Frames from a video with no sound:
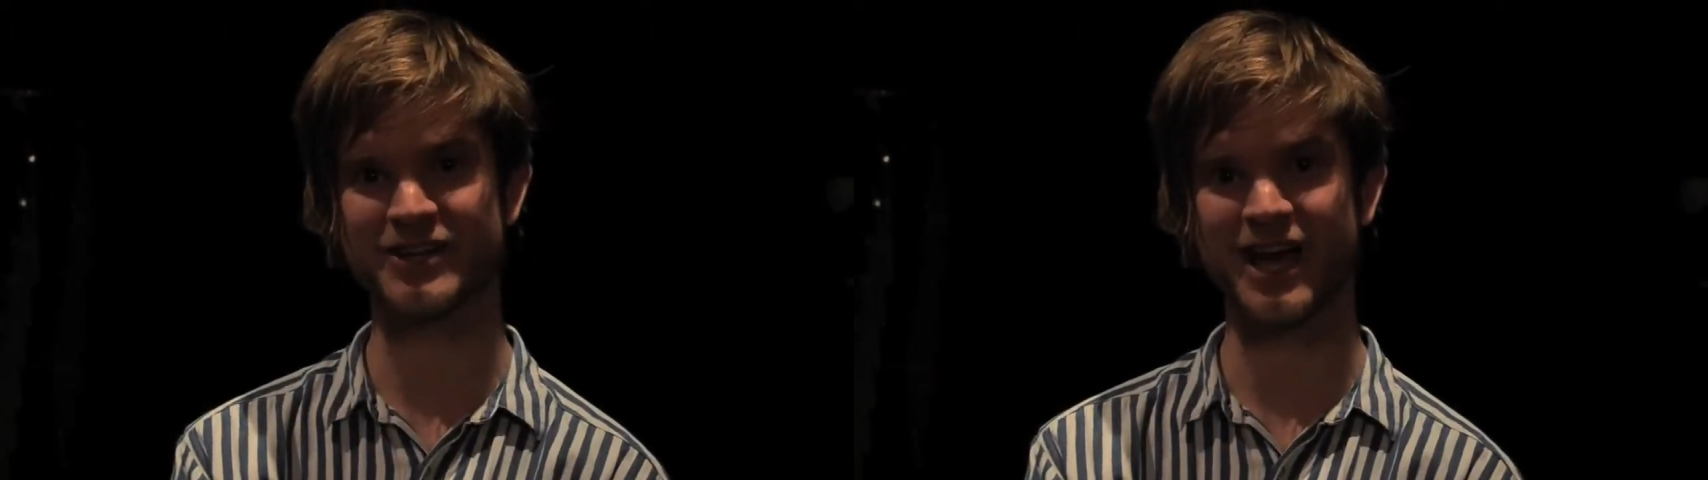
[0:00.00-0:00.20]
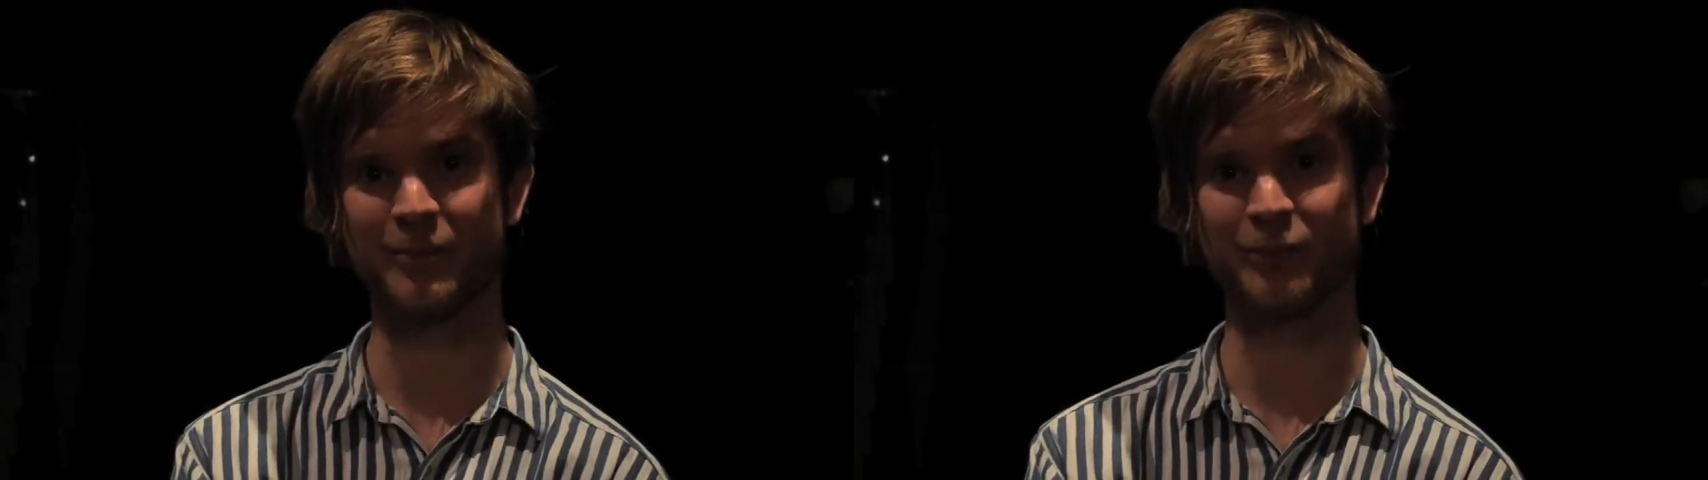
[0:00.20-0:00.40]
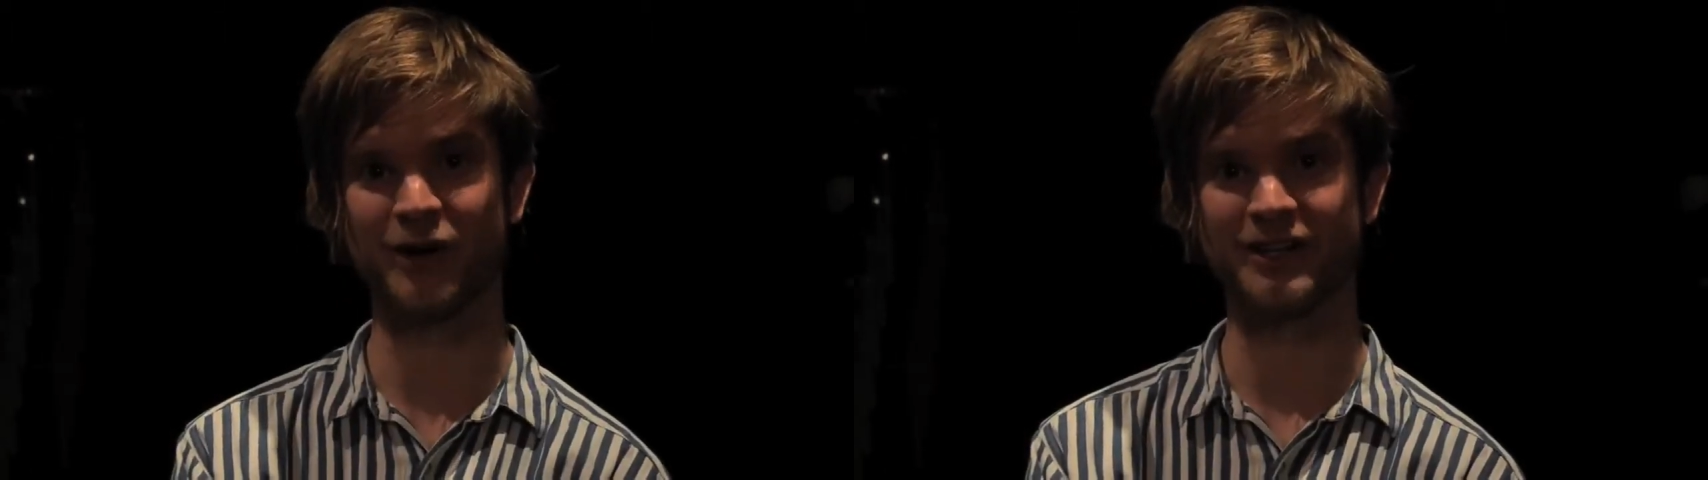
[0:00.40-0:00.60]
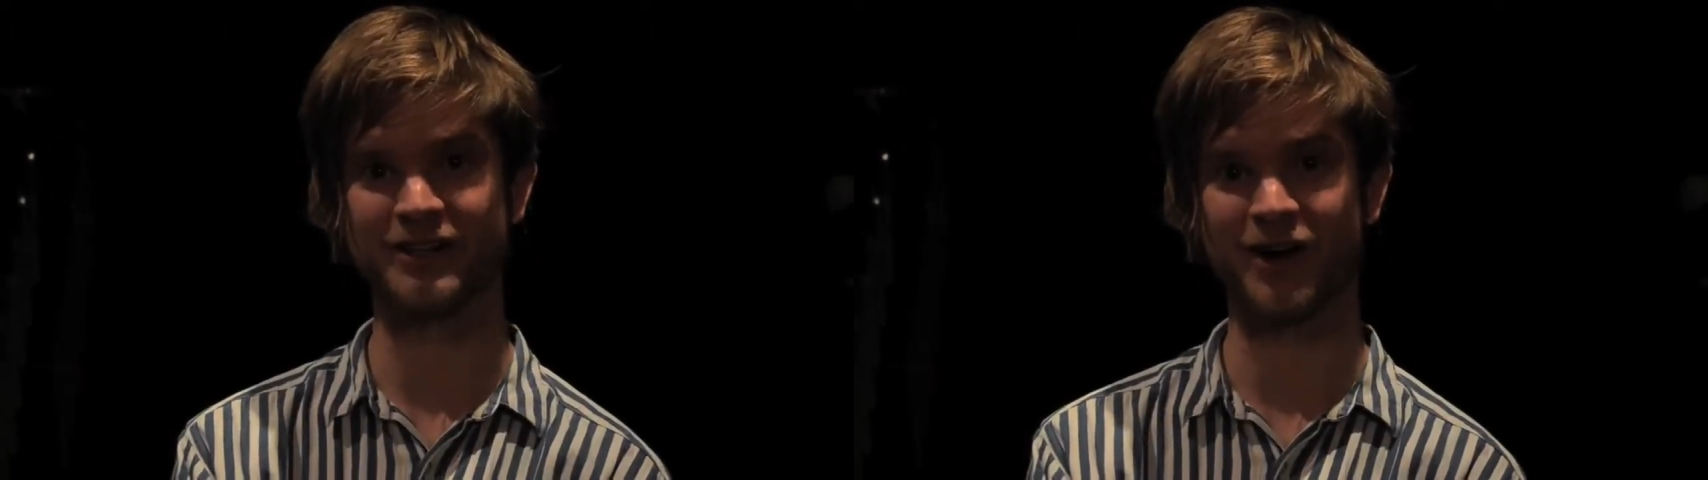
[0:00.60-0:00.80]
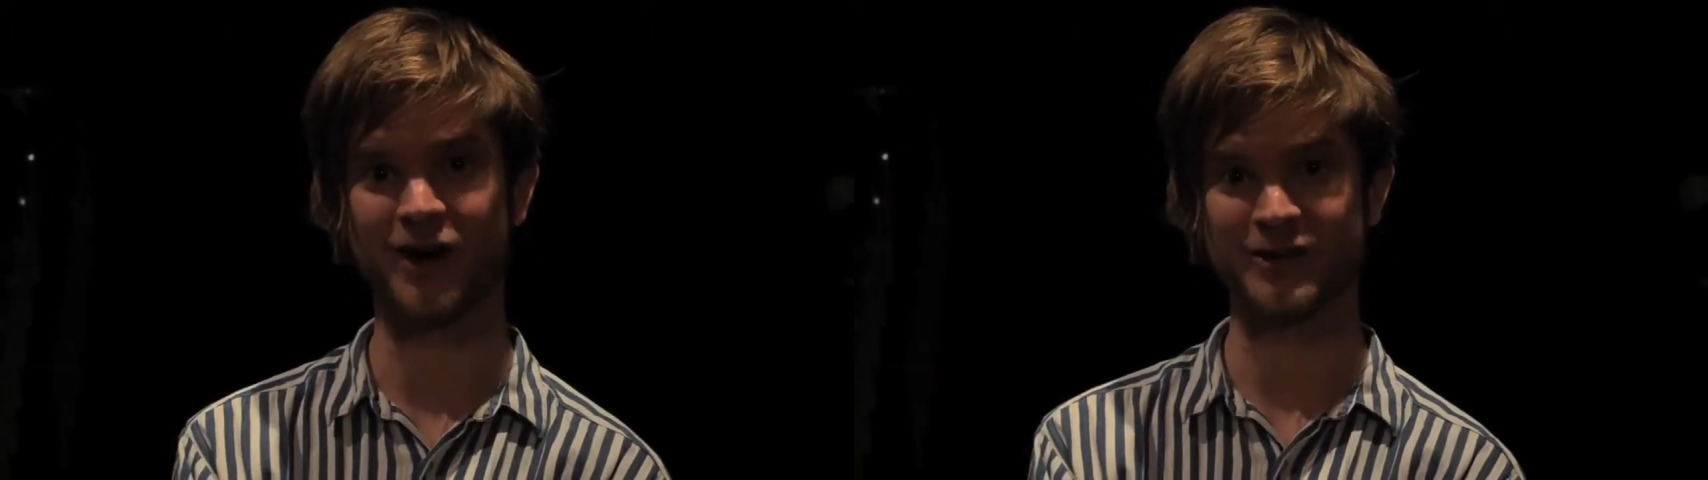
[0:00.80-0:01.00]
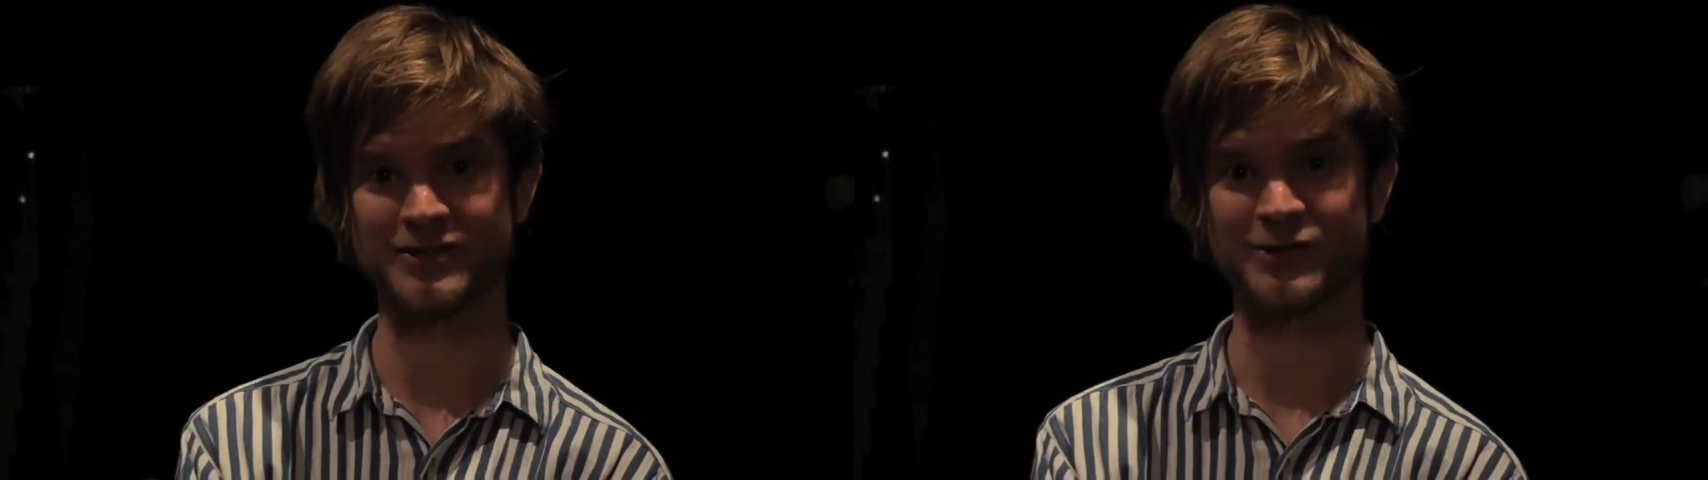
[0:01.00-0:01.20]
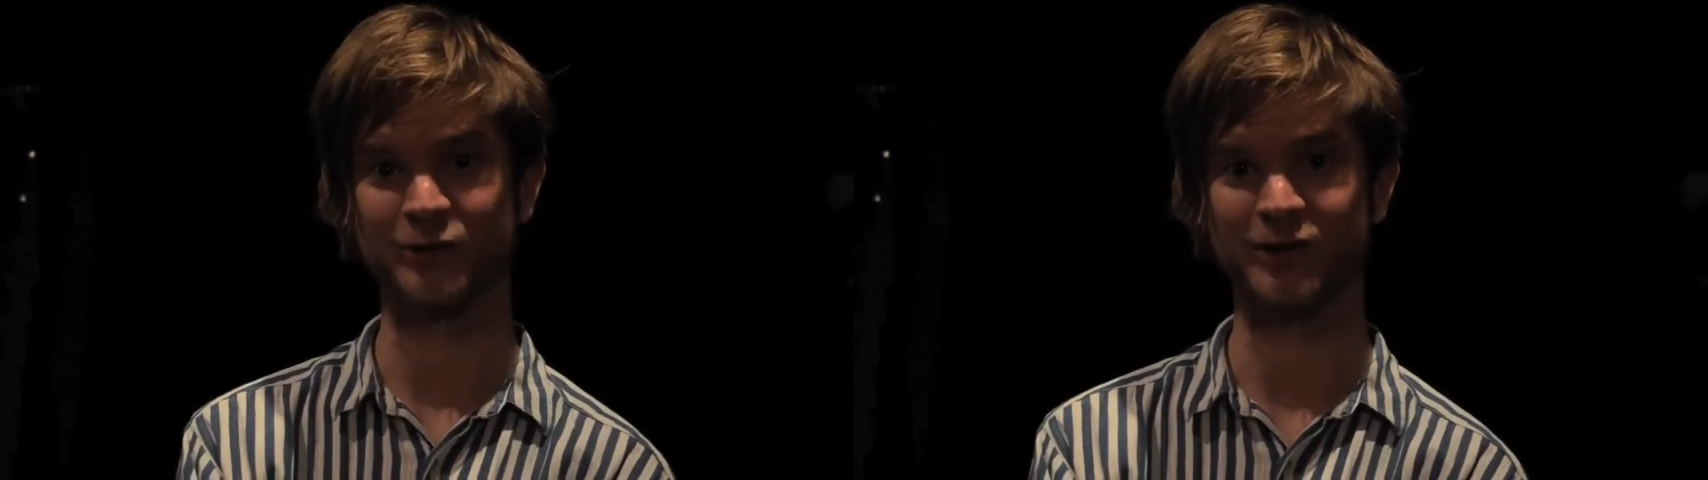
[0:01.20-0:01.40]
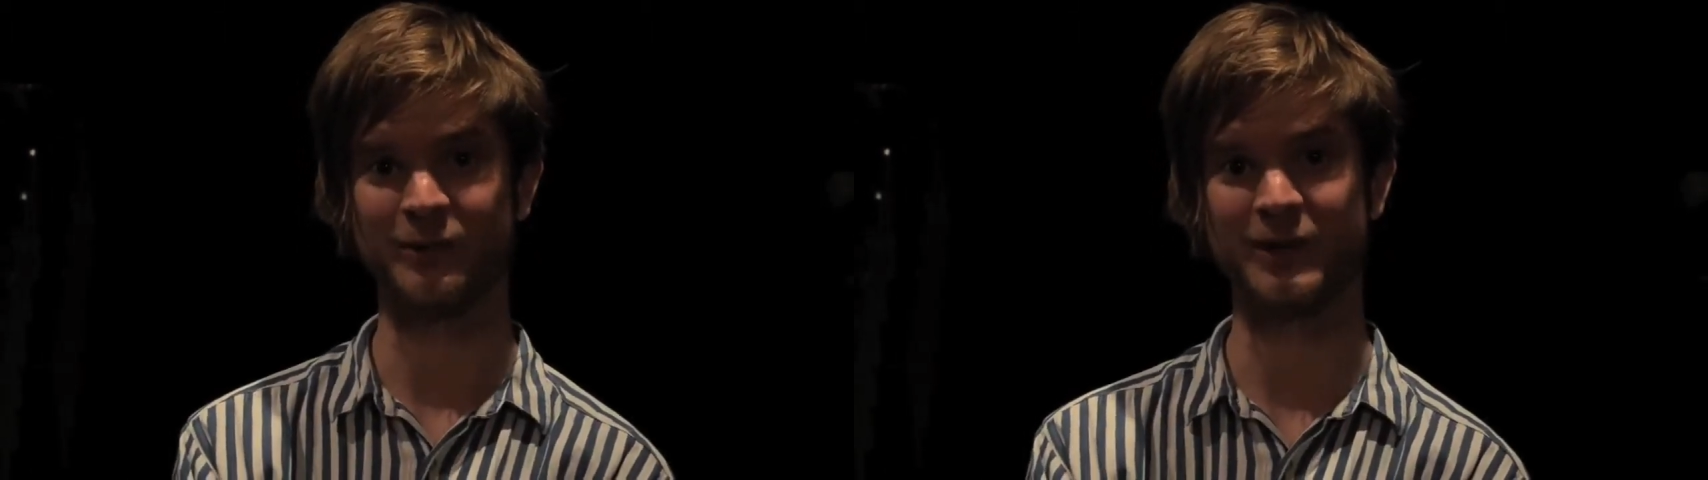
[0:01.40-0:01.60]
at Brighton Our
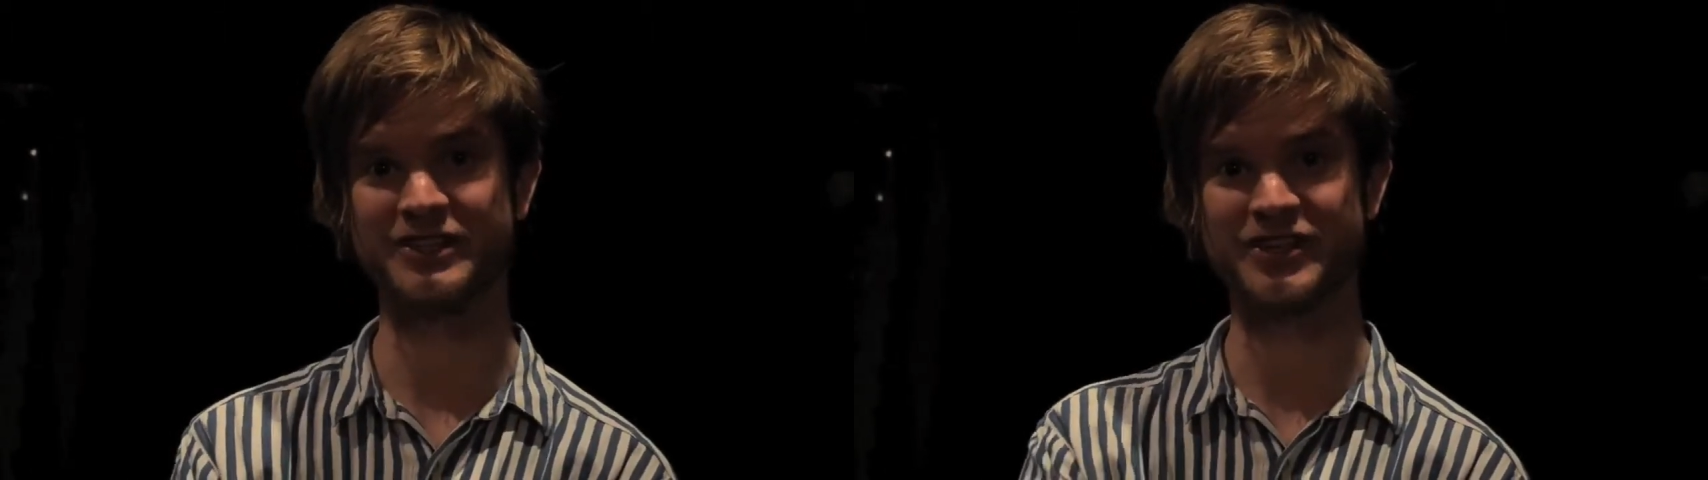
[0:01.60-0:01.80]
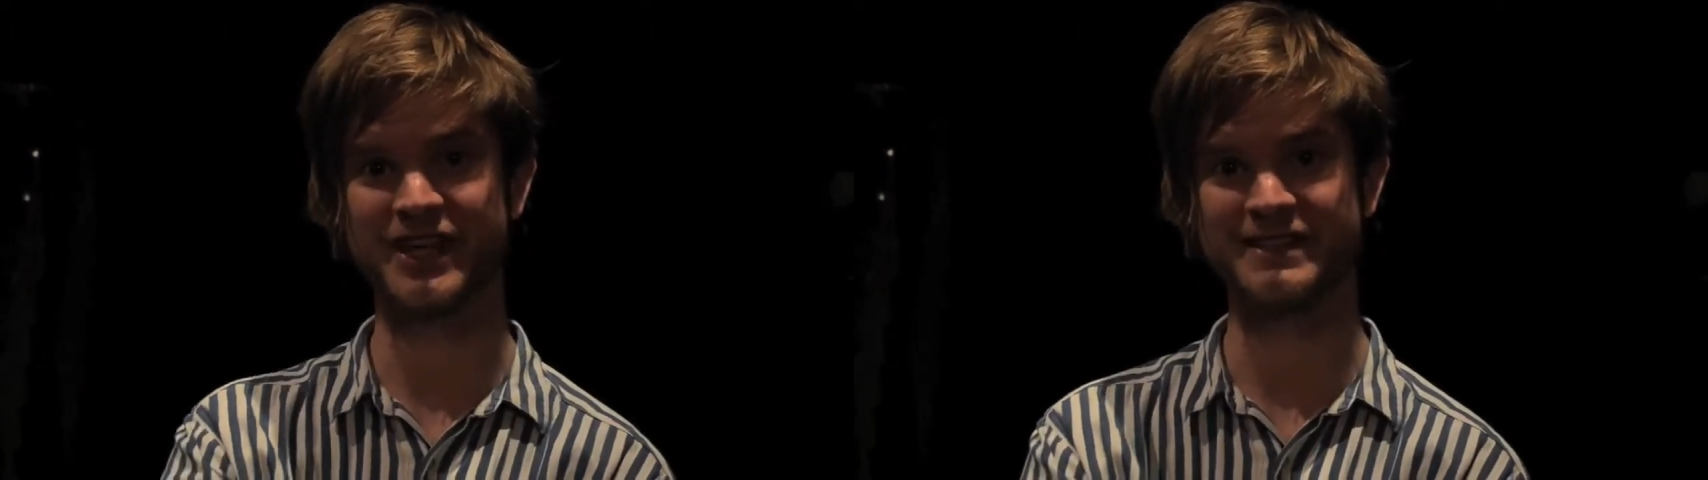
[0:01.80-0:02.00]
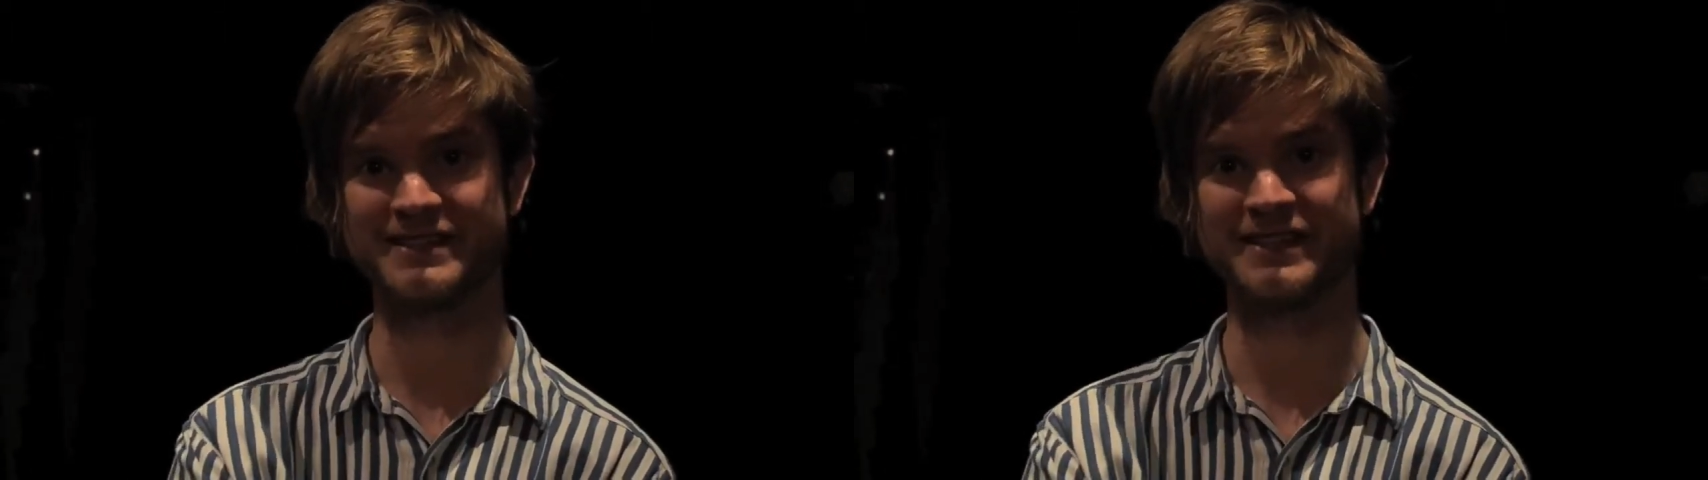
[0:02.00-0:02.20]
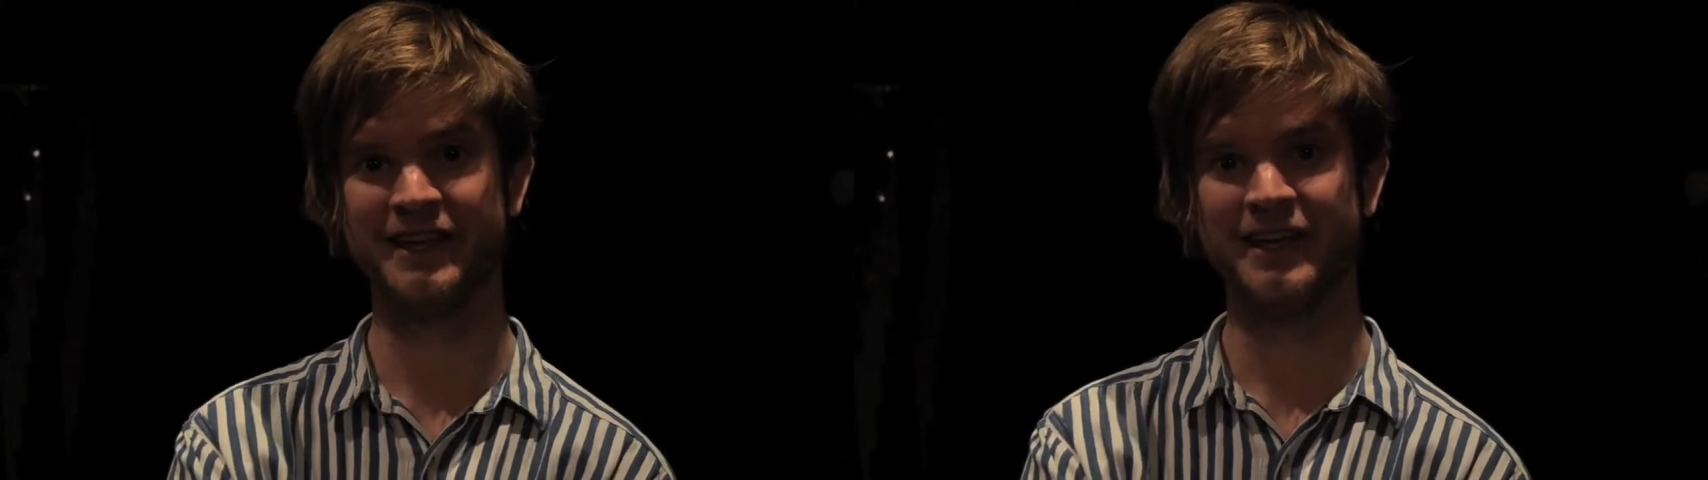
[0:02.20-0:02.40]
Story, which is